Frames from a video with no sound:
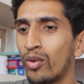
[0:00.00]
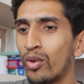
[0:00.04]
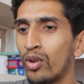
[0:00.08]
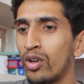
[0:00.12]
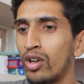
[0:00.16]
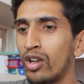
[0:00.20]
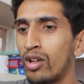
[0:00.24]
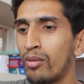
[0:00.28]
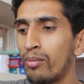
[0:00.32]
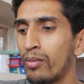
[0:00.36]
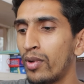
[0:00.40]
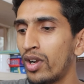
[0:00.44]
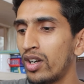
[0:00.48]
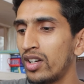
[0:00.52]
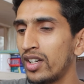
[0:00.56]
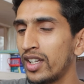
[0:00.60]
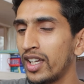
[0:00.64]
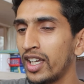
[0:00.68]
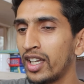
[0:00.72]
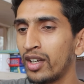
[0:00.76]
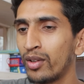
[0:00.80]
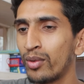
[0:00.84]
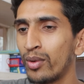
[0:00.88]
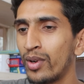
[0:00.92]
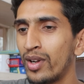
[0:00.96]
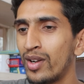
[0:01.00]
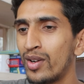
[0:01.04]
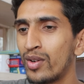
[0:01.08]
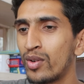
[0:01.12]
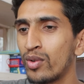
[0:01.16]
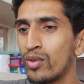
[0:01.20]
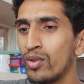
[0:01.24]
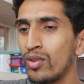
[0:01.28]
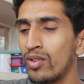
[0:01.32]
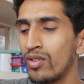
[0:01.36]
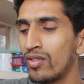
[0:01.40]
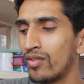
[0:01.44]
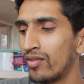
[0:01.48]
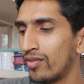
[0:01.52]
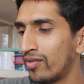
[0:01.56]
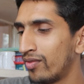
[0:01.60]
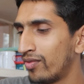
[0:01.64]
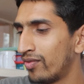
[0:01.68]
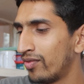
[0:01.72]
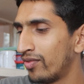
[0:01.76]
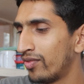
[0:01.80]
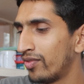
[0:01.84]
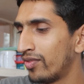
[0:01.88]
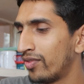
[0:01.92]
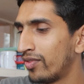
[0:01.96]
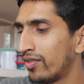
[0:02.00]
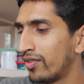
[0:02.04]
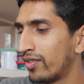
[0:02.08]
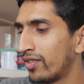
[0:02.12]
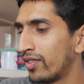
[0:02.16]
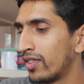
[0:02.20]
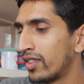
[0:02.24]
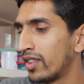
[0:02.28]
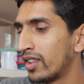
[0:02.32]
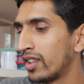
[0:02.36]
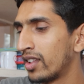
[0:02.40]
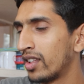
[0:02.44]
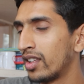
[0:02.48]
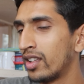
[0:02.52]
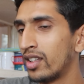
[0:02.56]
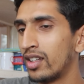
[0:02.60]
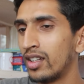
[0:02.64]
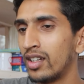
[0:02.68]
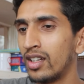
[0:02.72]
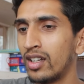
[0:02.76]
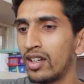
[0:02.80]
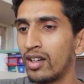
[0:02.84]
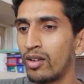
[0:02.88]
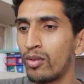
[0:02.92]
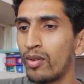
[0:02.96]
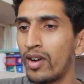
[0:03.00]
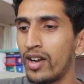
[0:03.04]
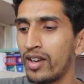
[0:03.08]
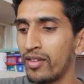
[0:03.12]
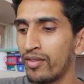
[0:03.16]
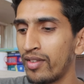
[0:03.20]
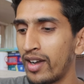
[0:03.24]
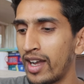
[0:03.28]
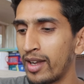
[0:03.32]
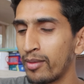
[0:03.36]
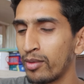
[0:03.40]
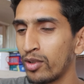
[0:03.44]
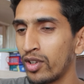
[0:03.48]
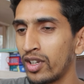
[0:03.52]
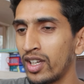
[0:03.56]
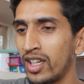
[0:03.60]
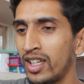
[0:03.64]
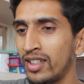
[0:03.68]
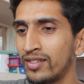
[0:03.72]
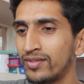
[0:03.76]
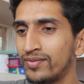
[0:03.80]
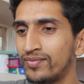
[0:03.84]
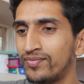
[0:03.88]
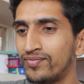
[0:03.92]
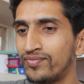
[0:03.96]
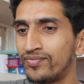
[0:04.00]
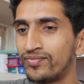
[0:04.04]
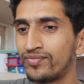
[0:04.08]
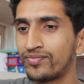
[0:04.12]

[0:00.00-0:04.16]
roll number equal to 25. Okay,